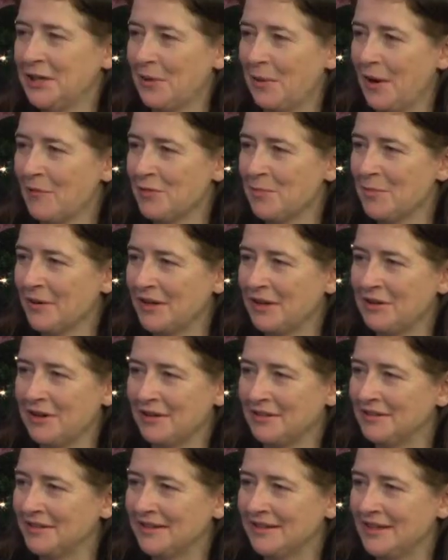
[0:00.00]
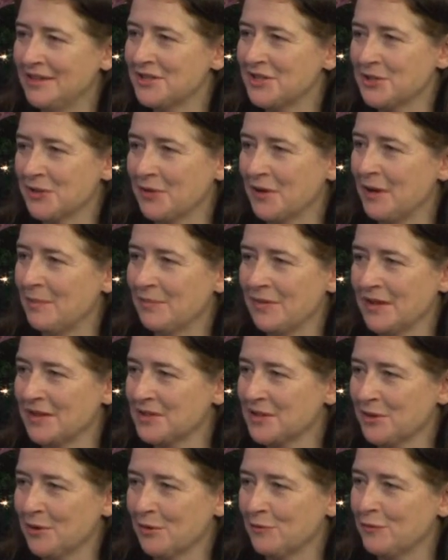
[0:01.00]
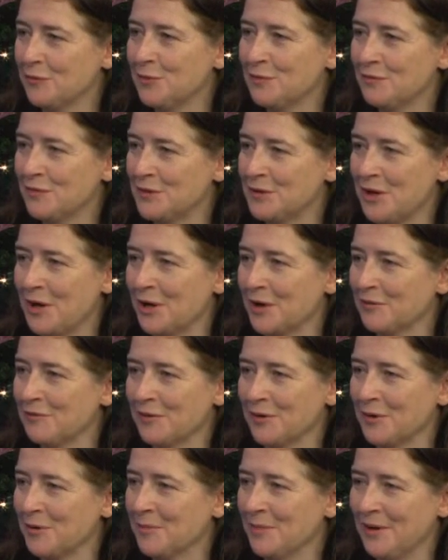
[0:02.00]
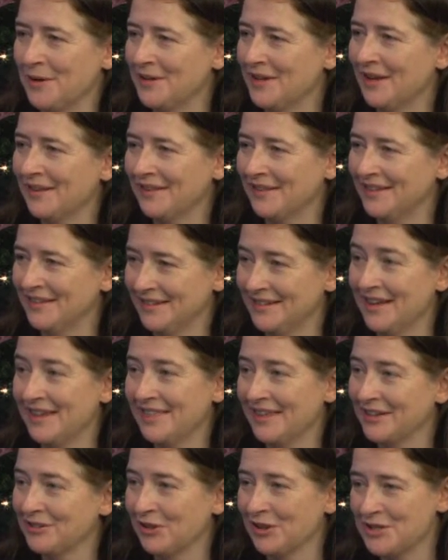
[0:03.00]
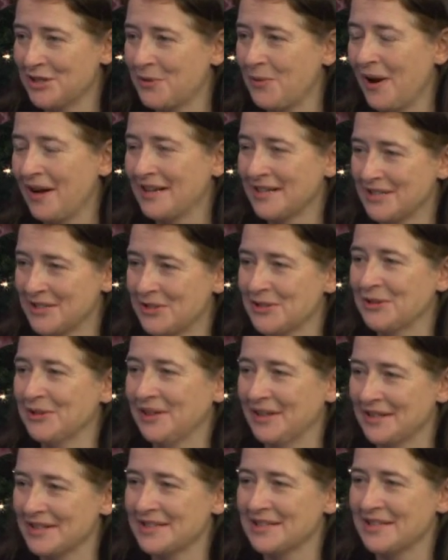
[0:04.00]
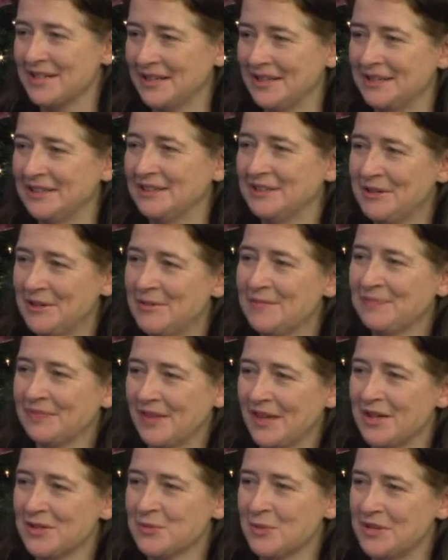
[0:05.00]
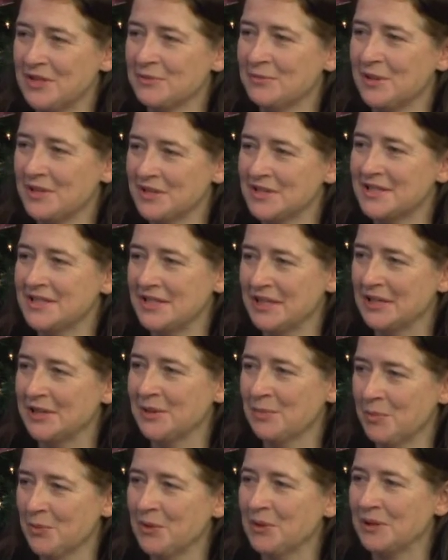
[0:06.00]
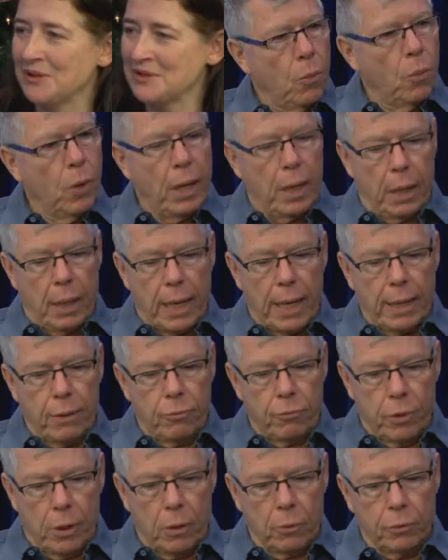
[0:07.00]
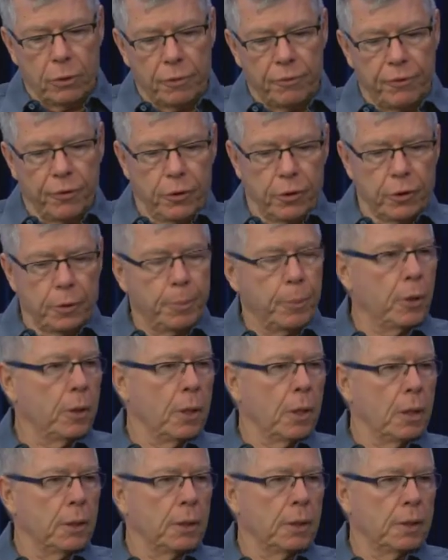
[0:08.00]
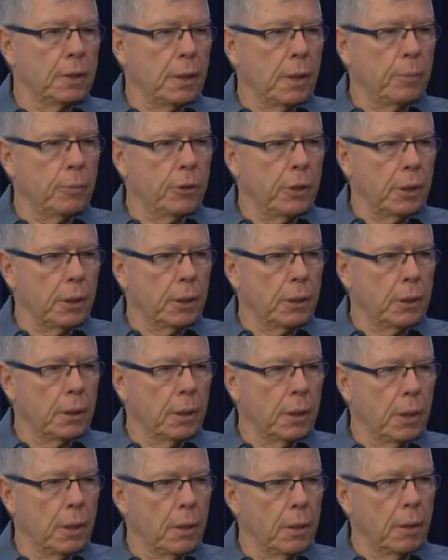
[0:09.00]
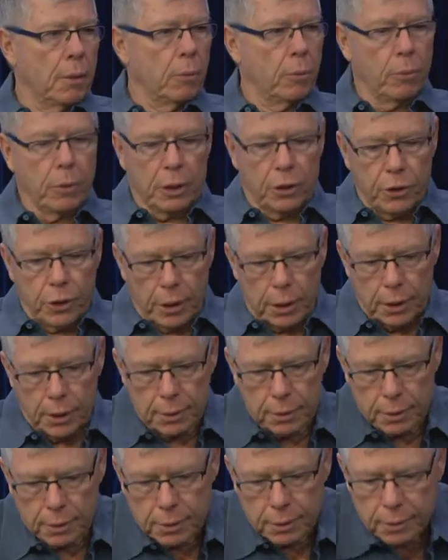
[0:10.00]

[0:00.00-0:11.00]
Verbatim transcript: you know everybody on Instagram thinks they're a food photographer. Yeah, they no do. Nothing looks quite as good as uh, as when you when you see it in a book. So. Well, I wrote the first book on the subject. Oh, okay. Which is